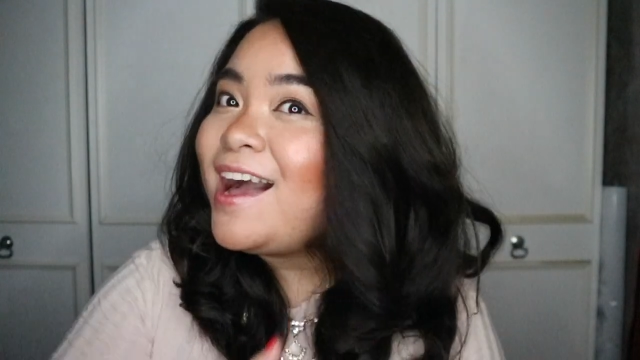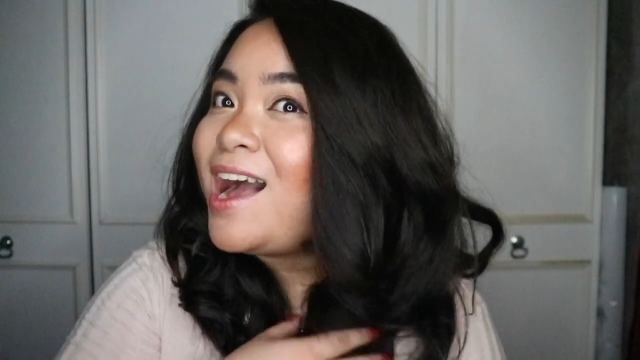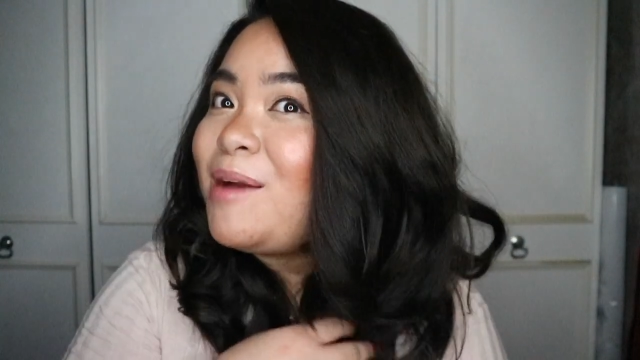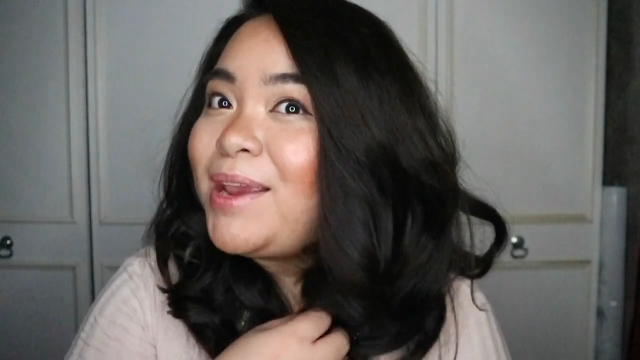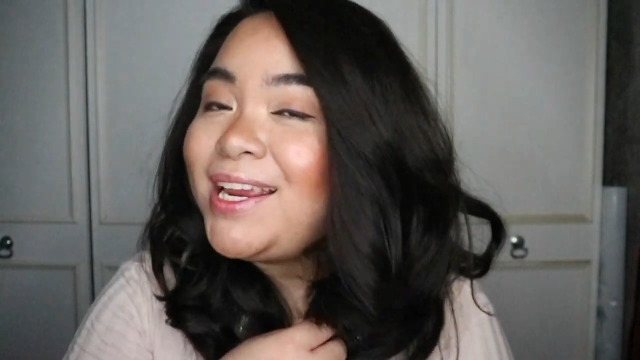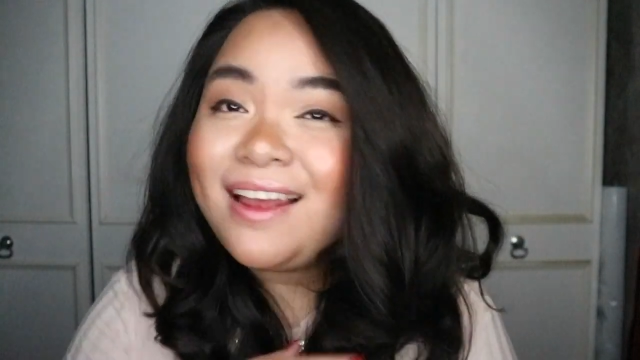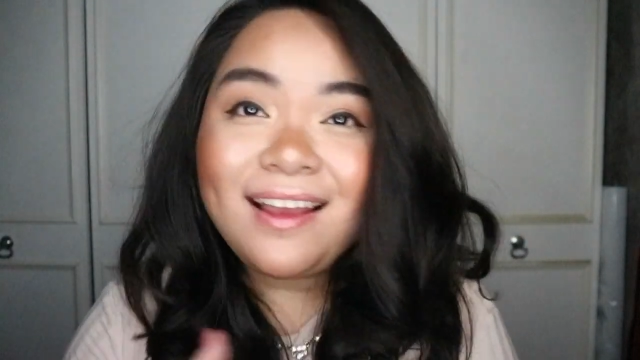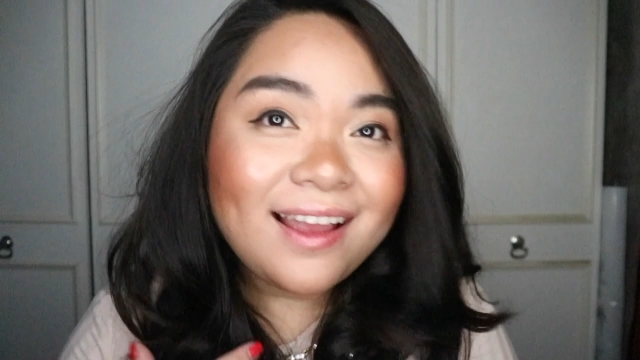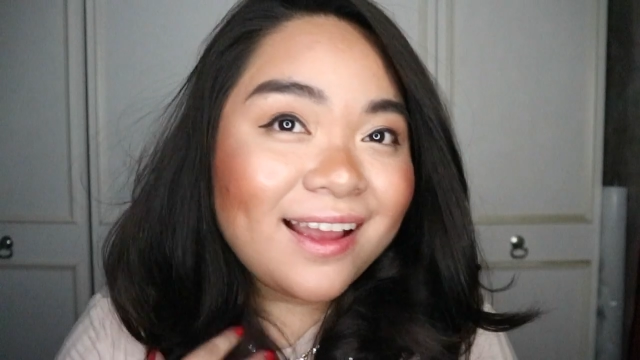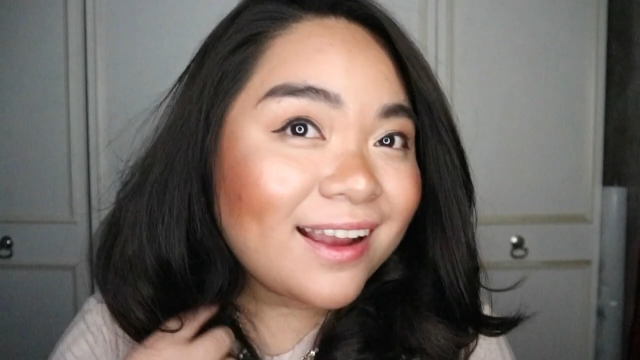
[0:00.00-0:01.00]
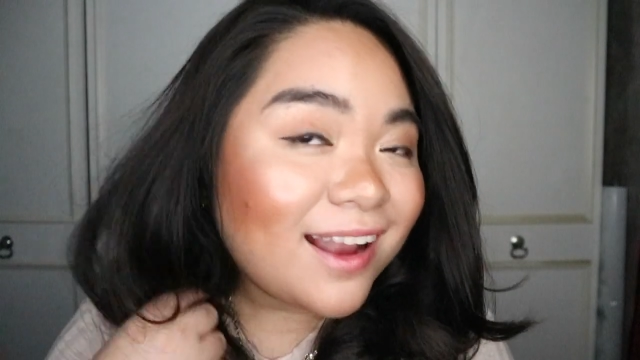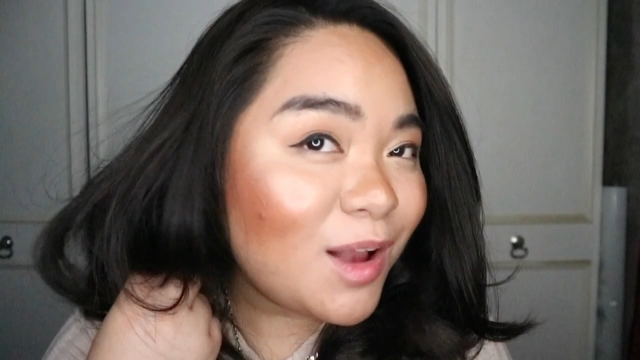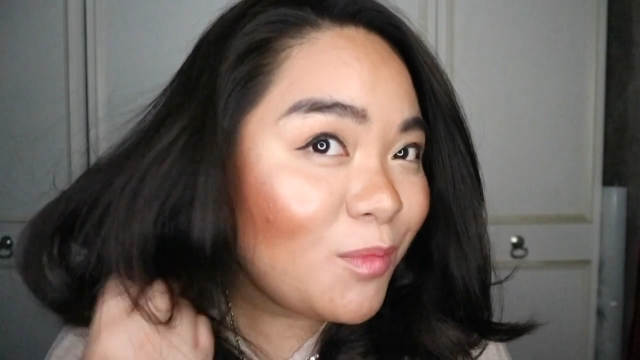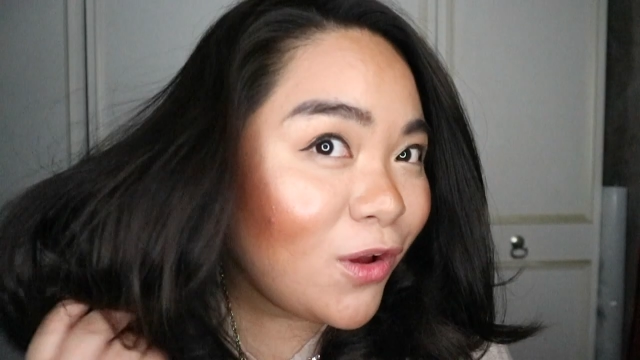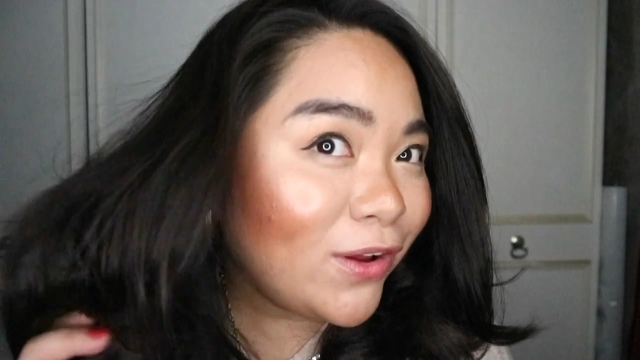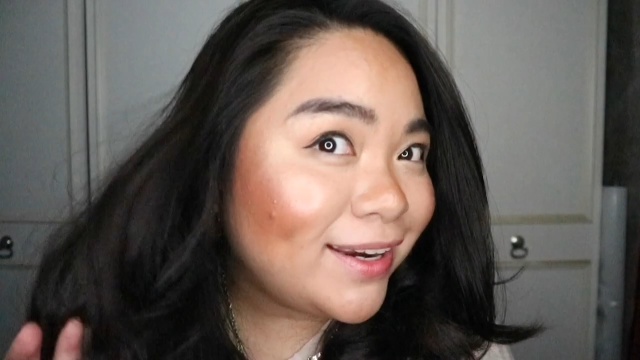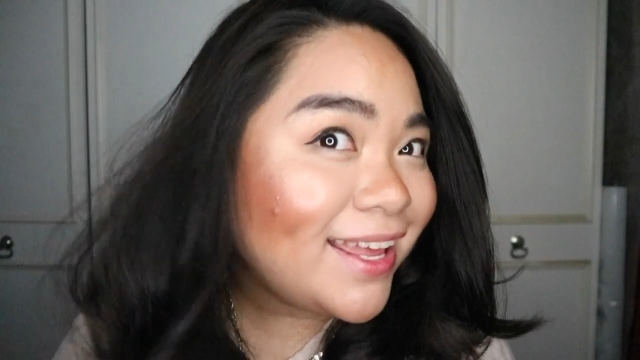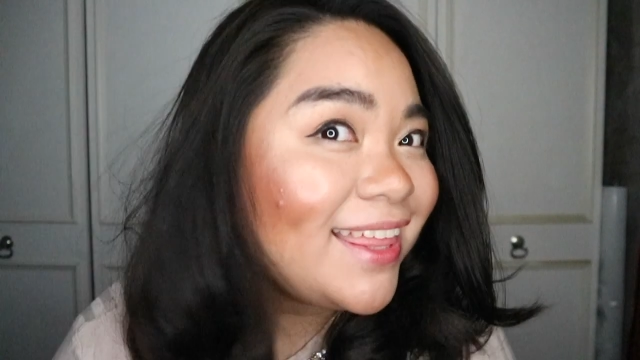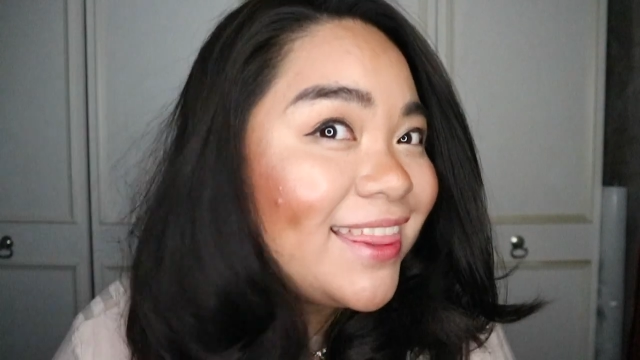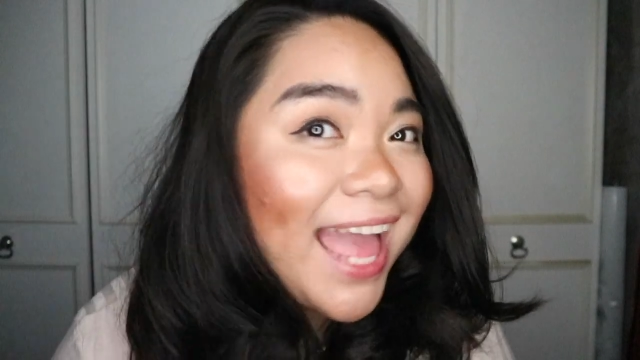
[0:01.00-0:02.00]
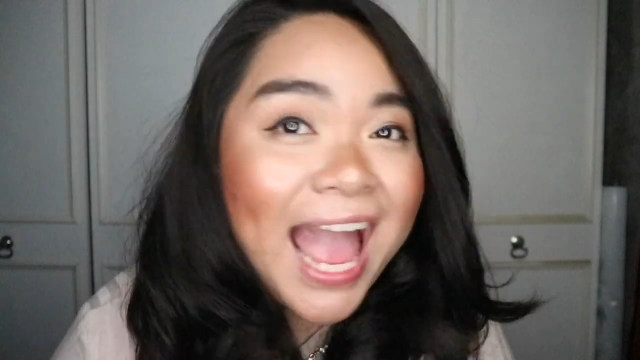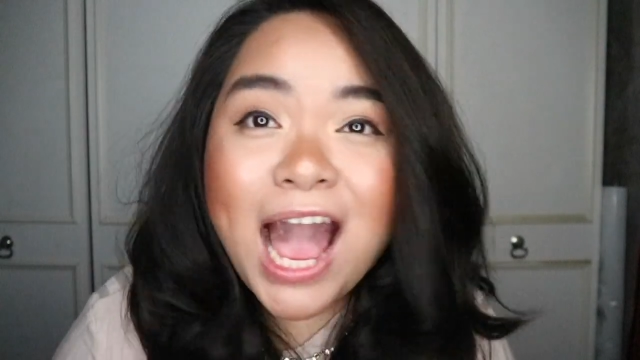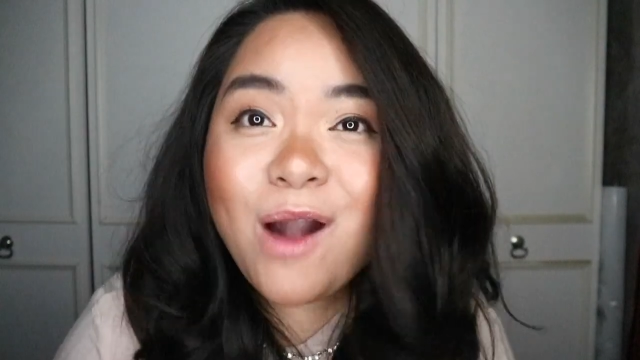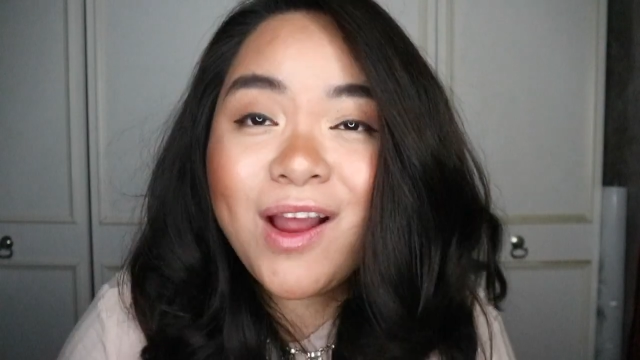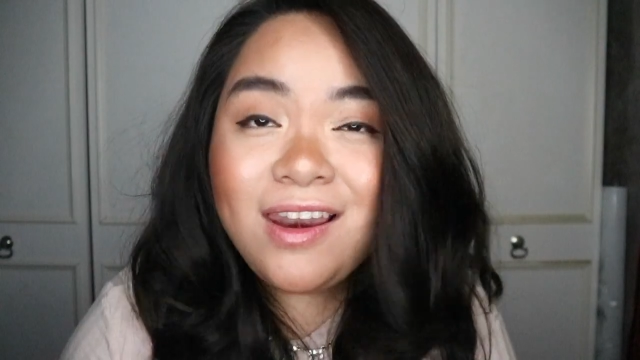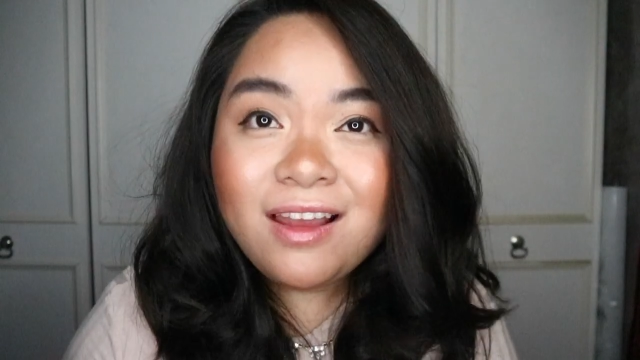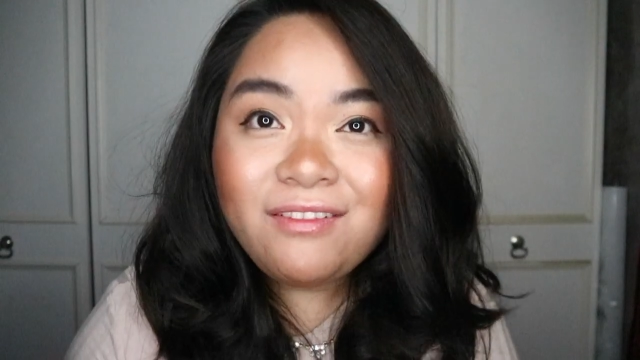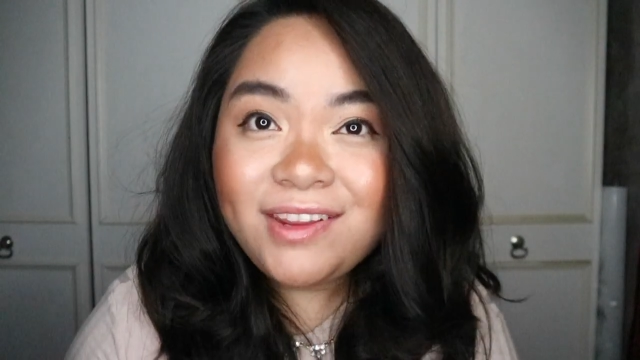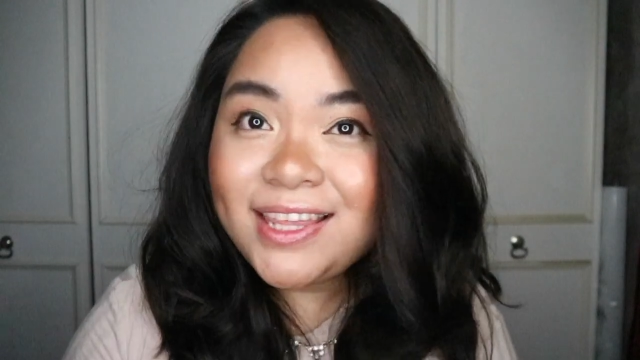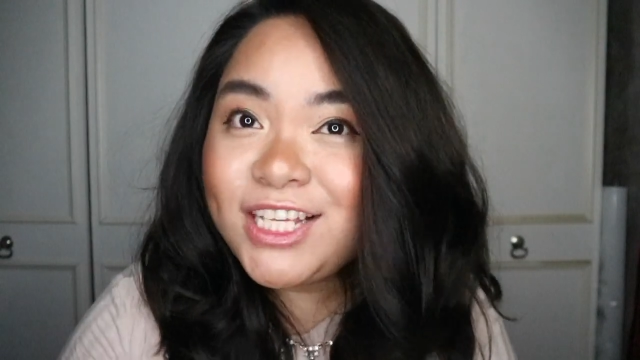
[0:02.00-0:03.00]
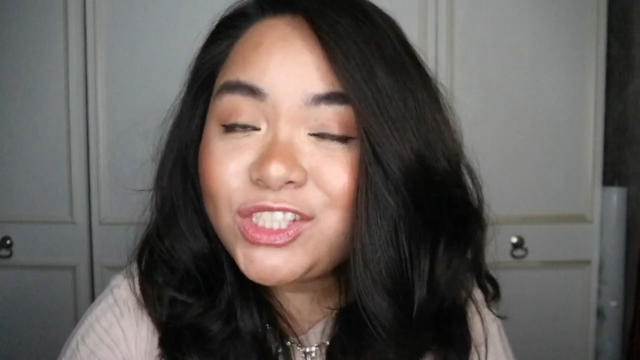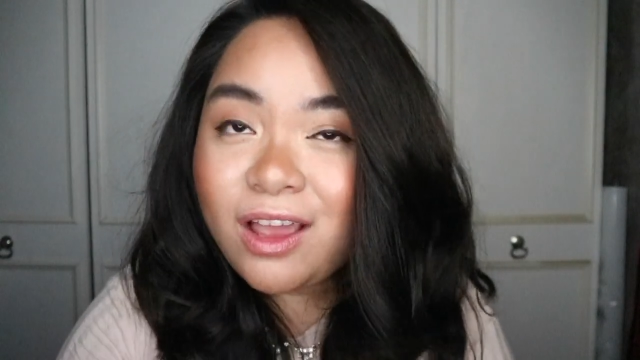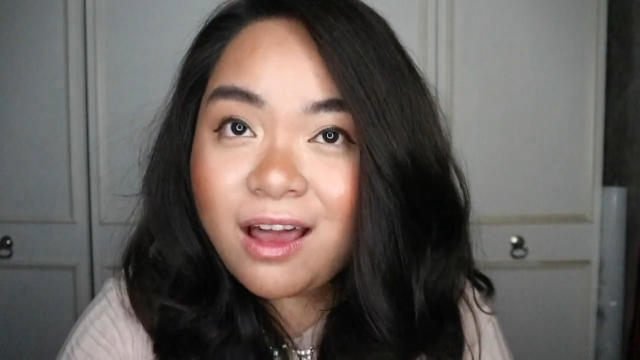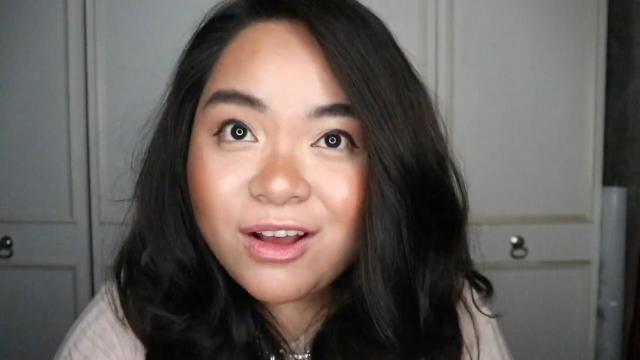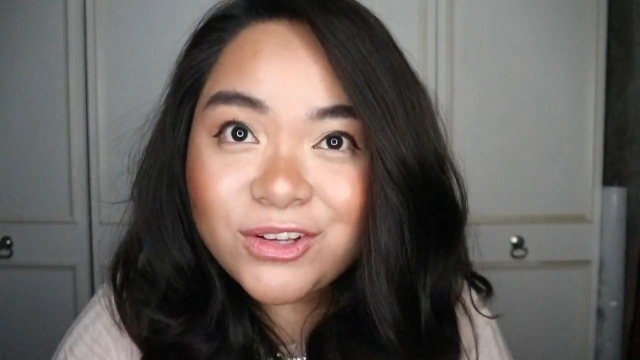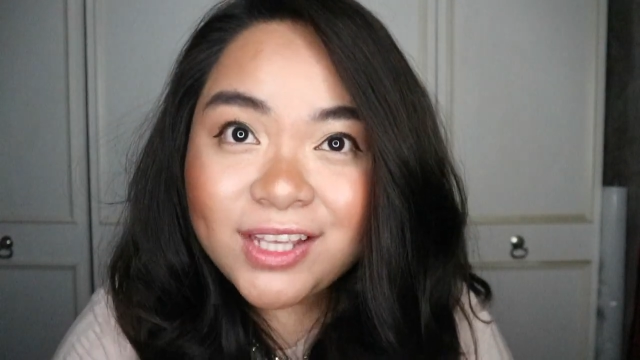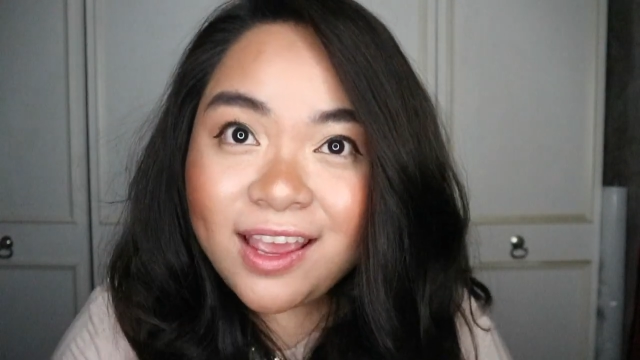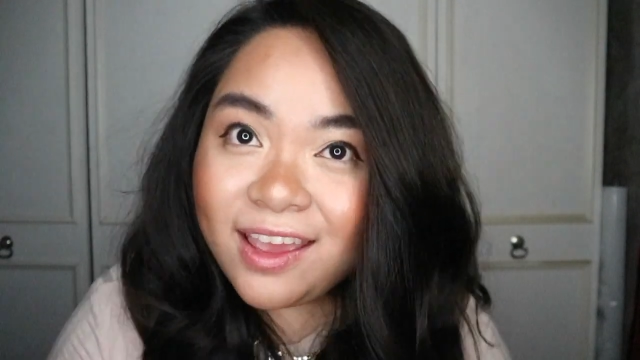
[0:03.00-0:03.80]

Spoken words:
I mean, come on, how lovely are these curls?